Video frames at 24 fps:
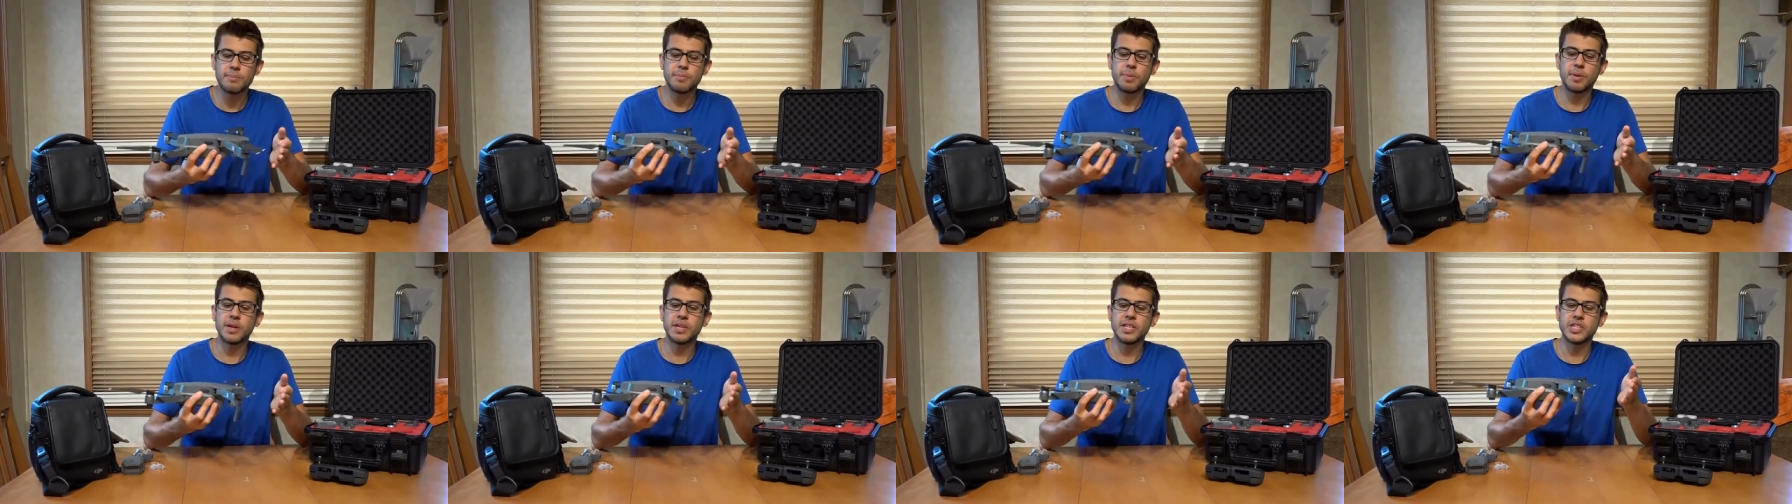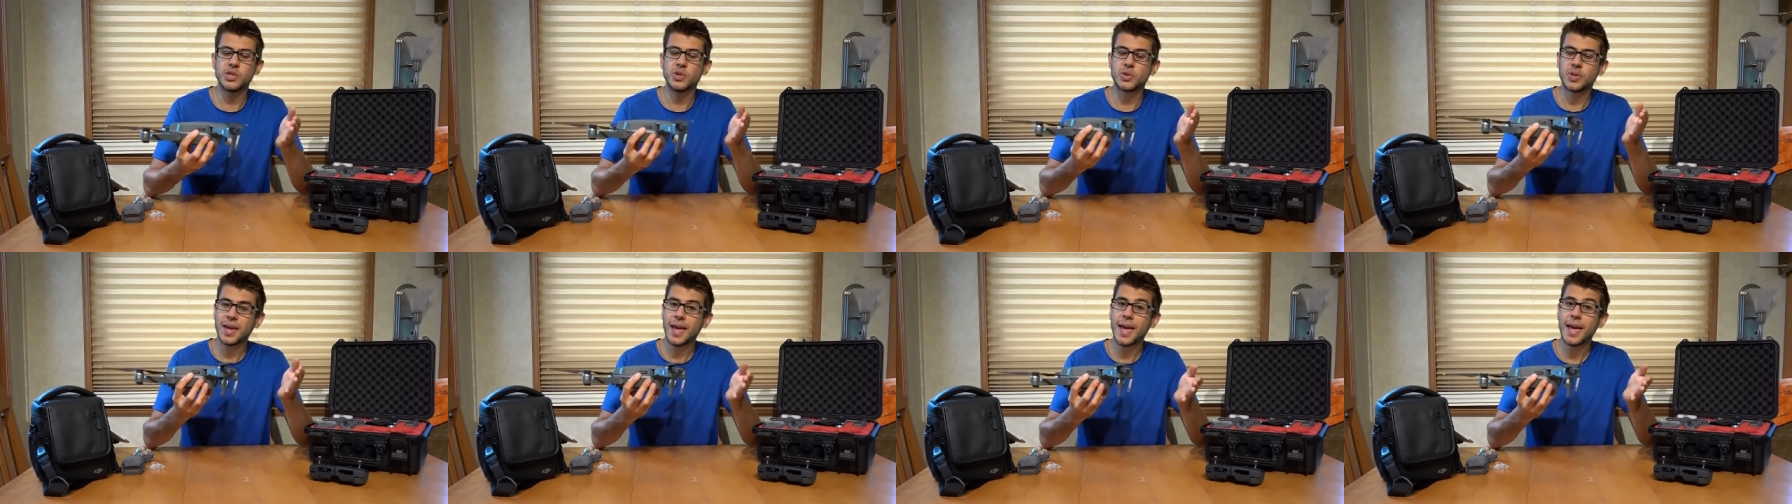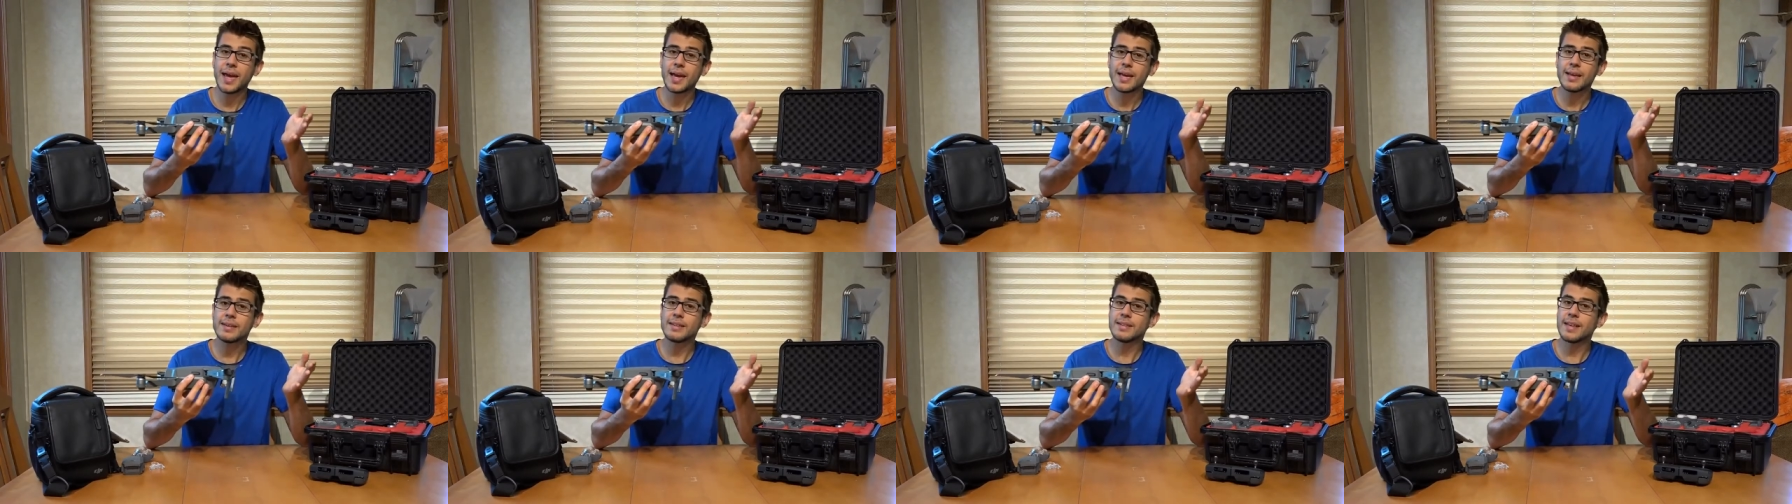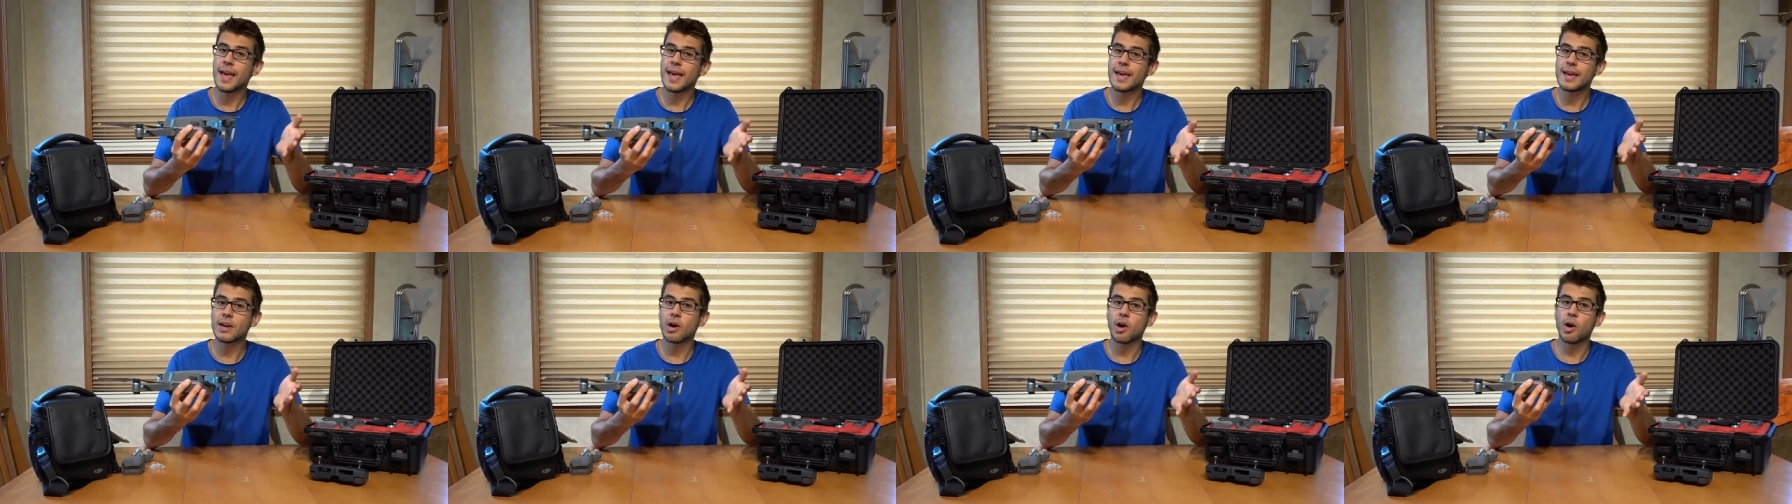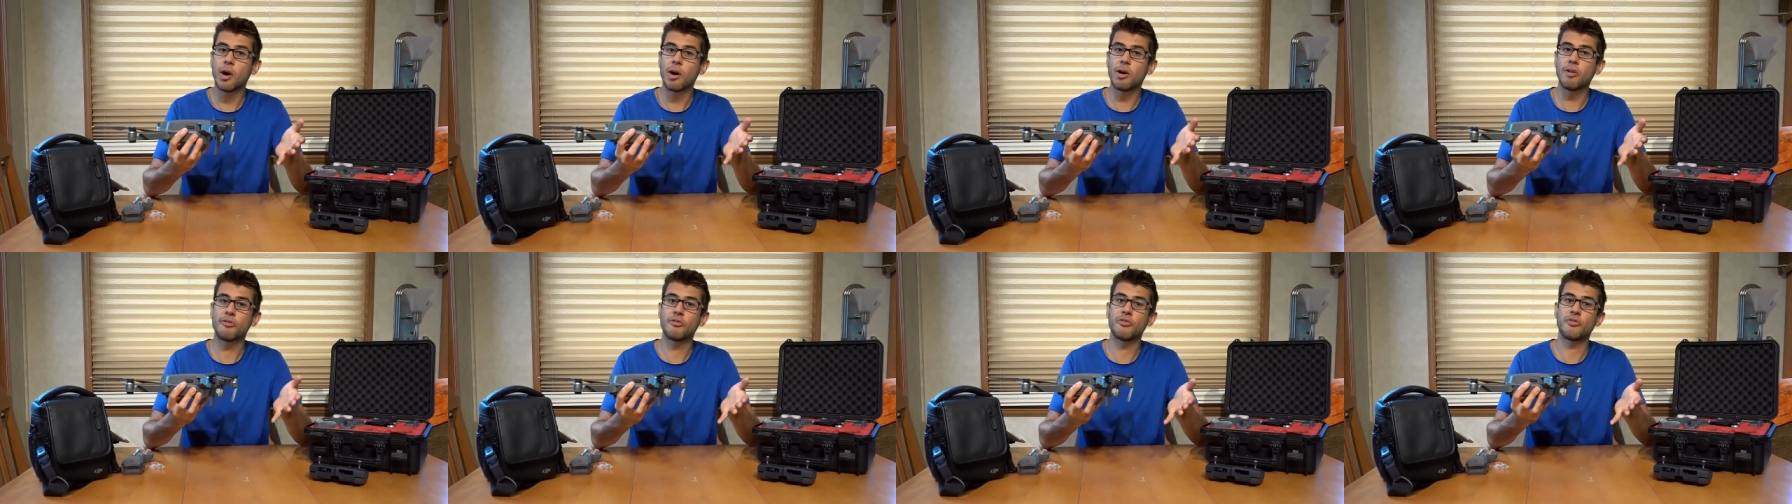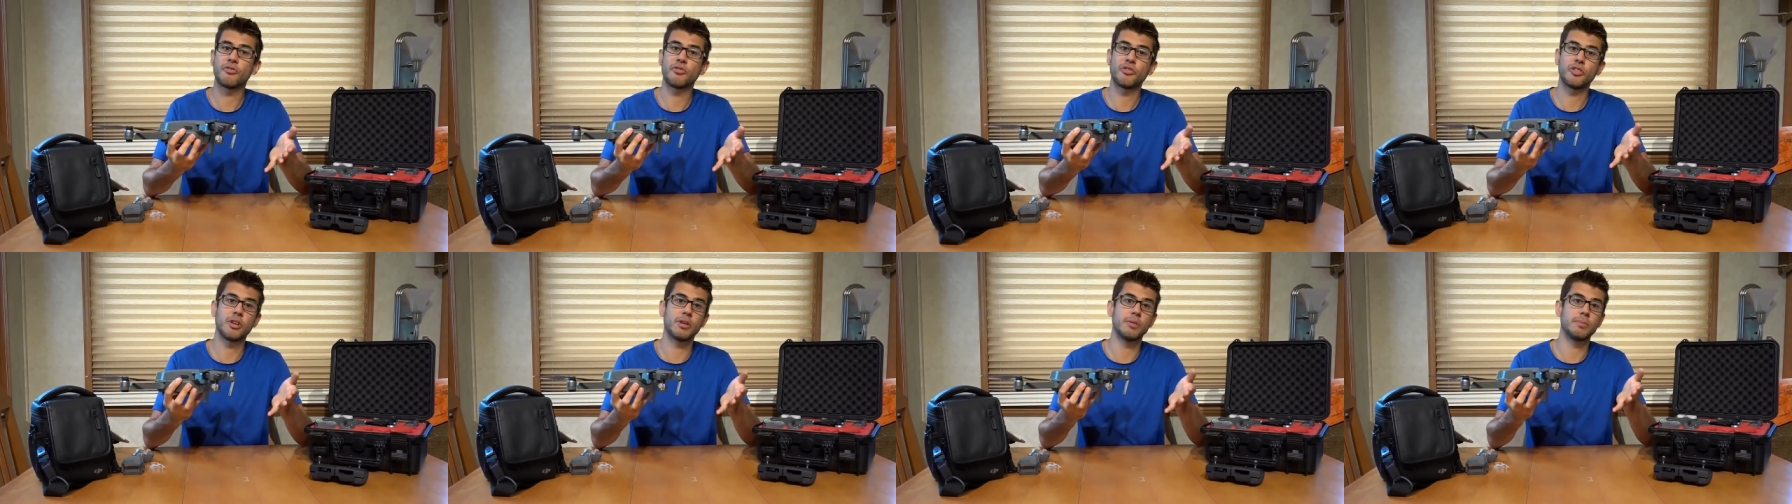but you can take off
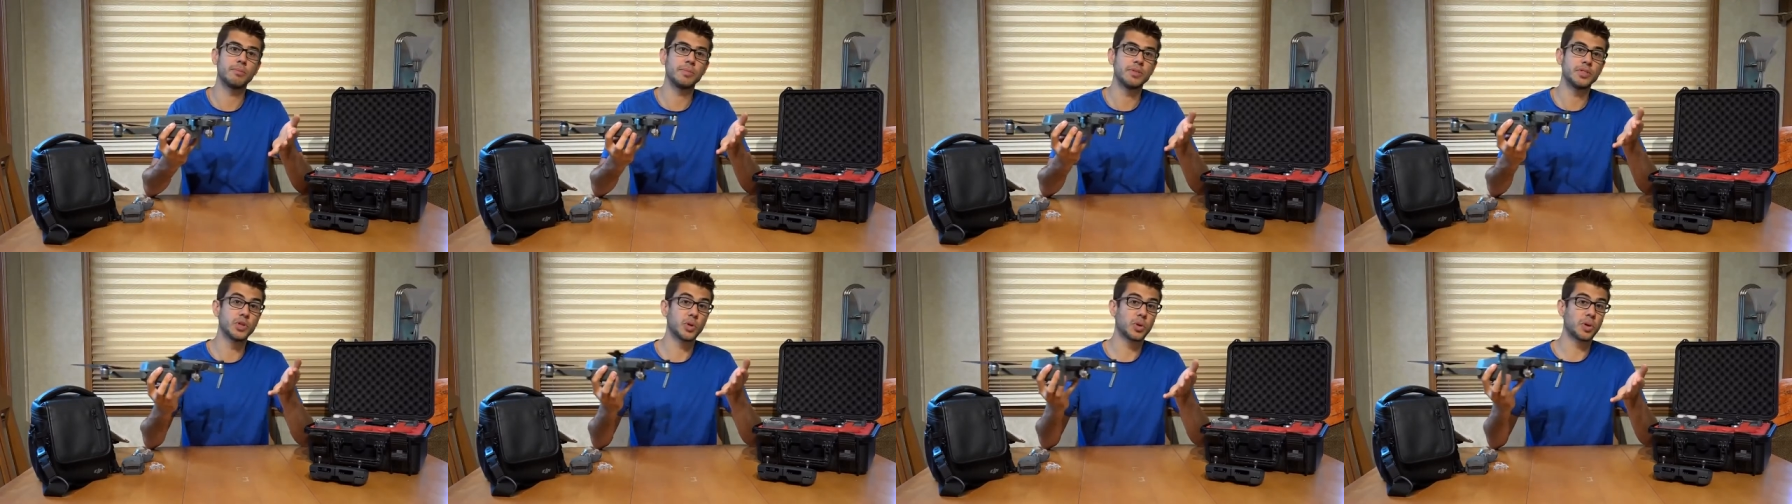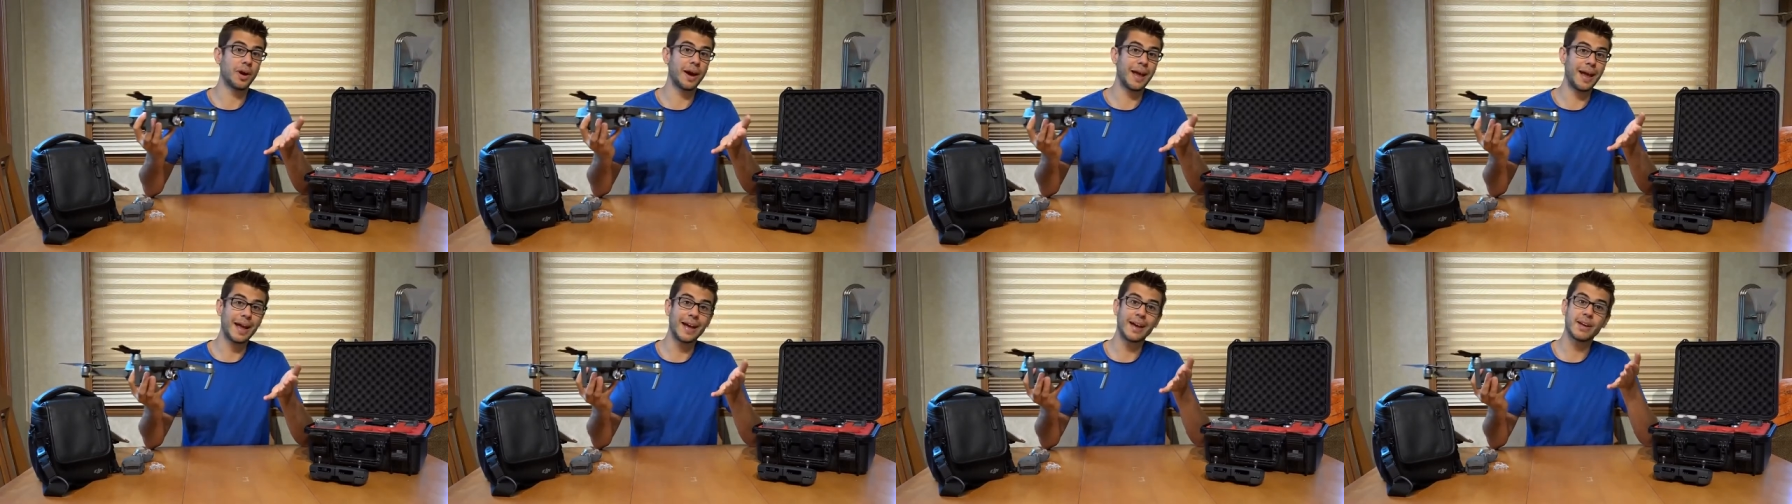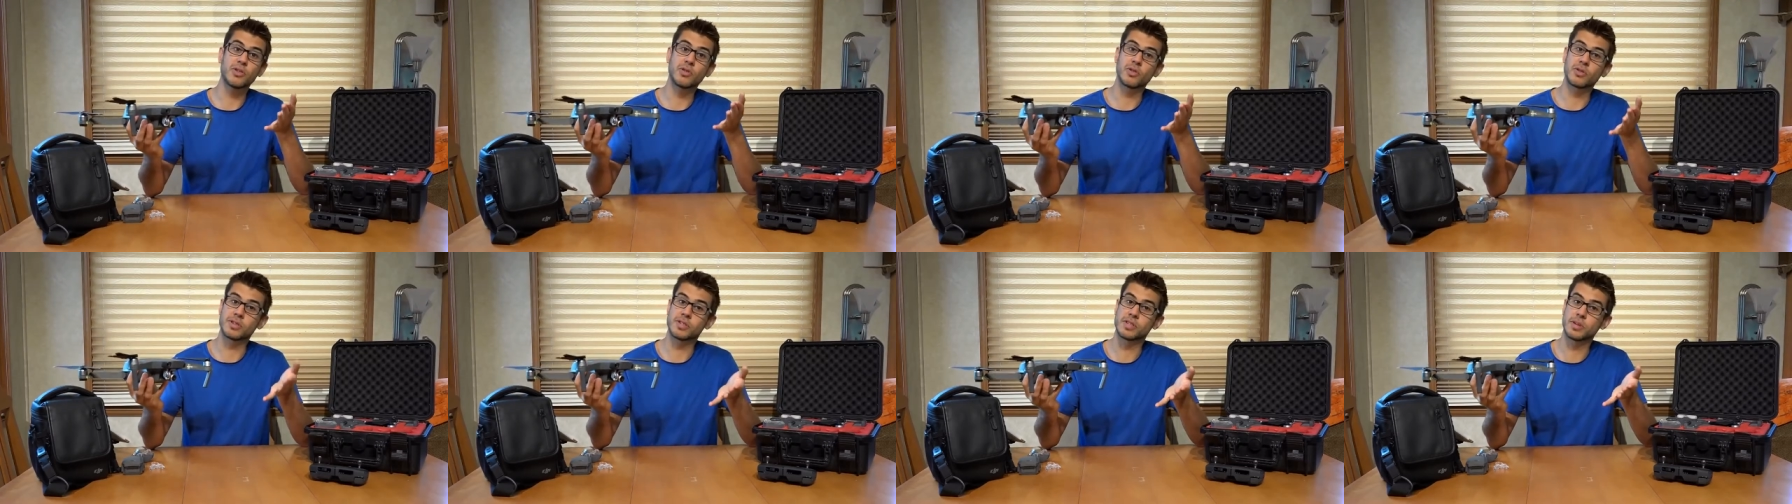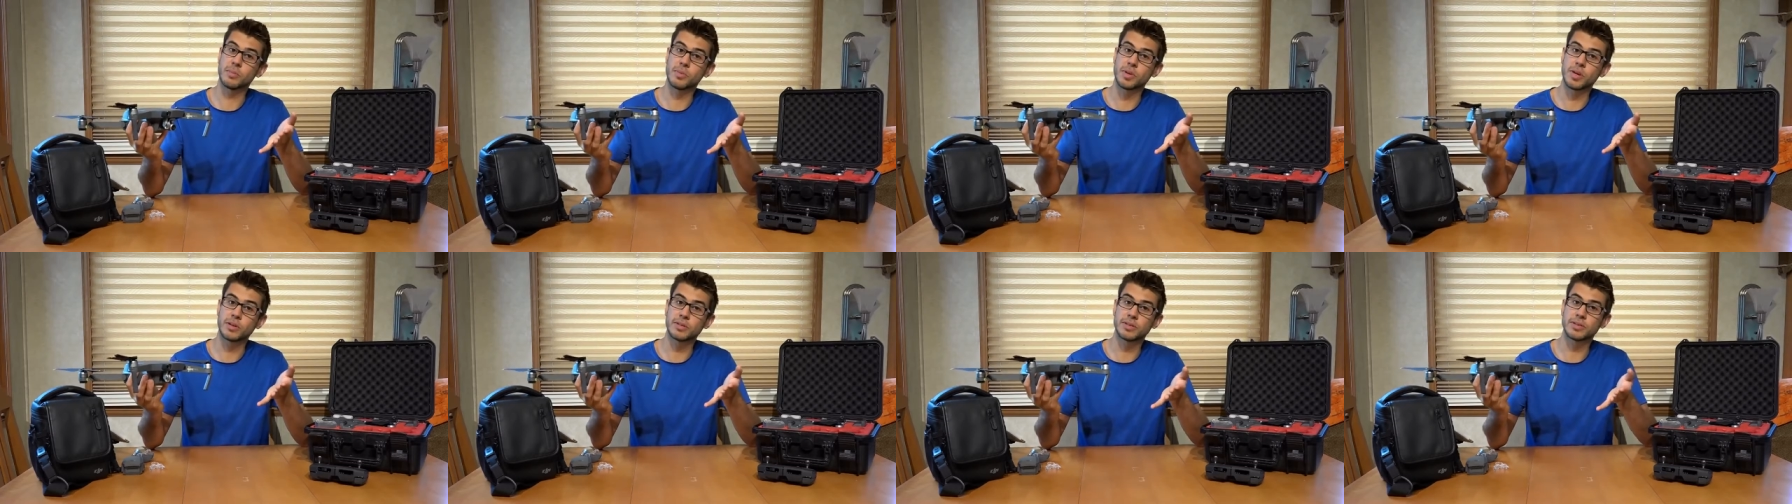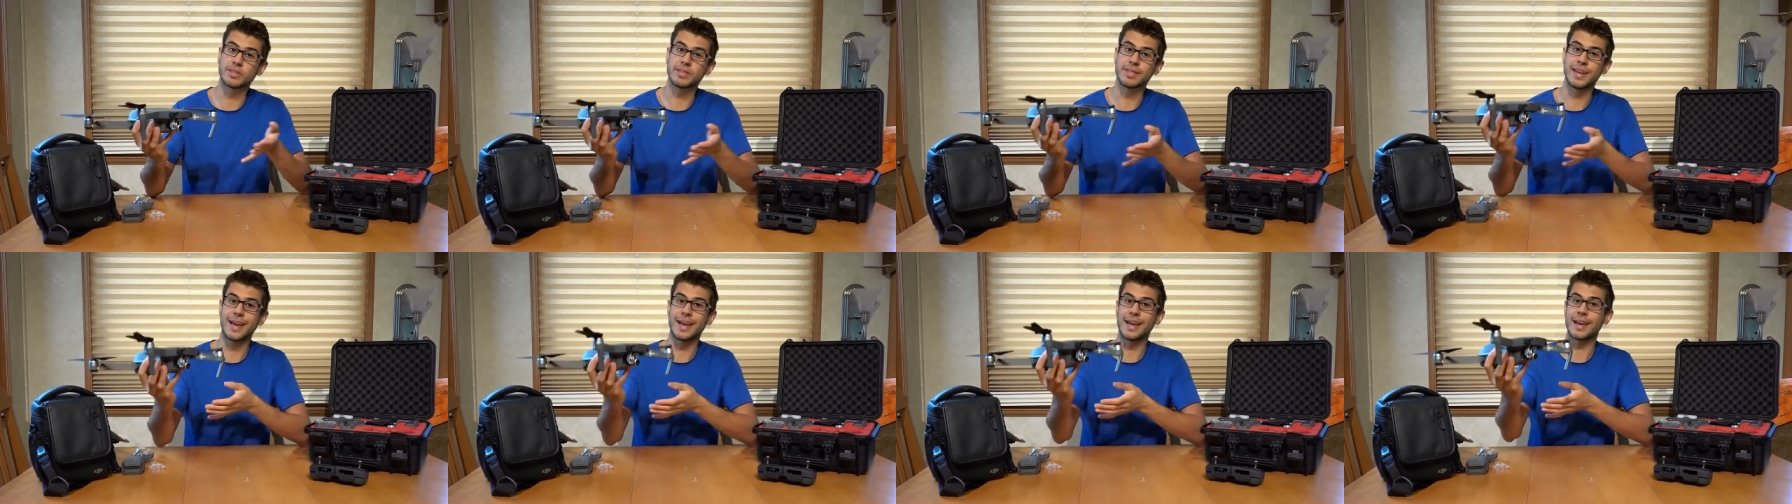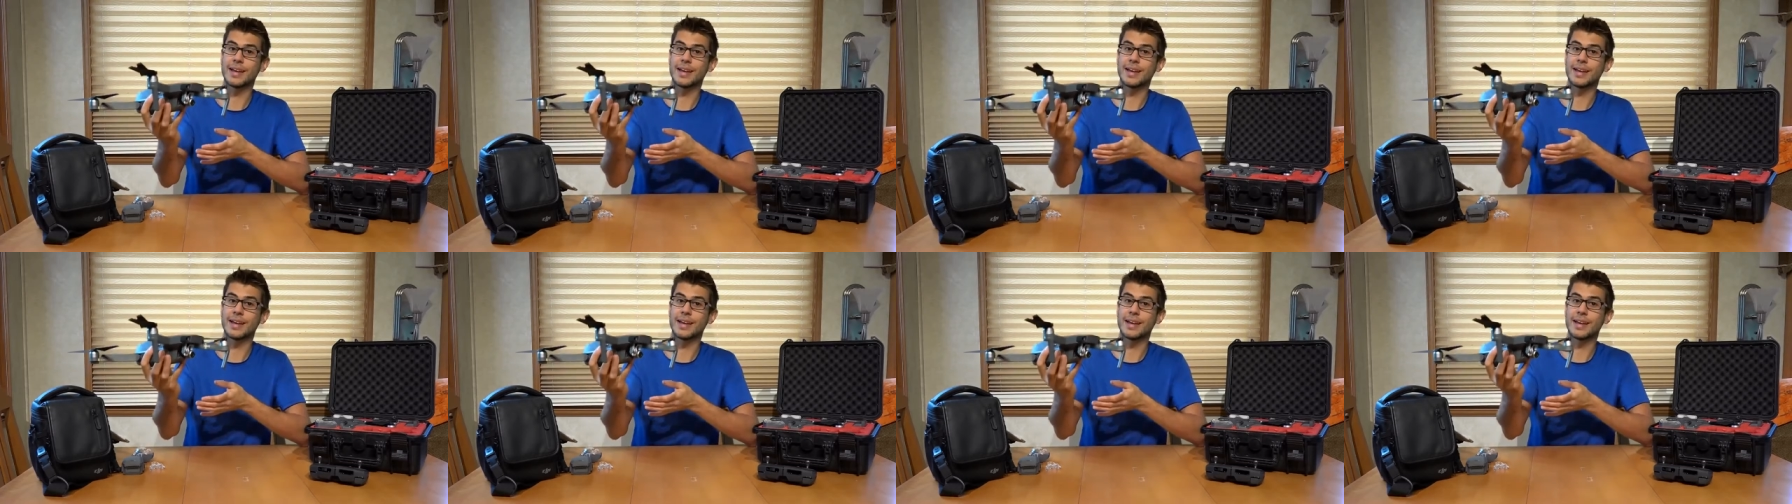from your hand or someone else's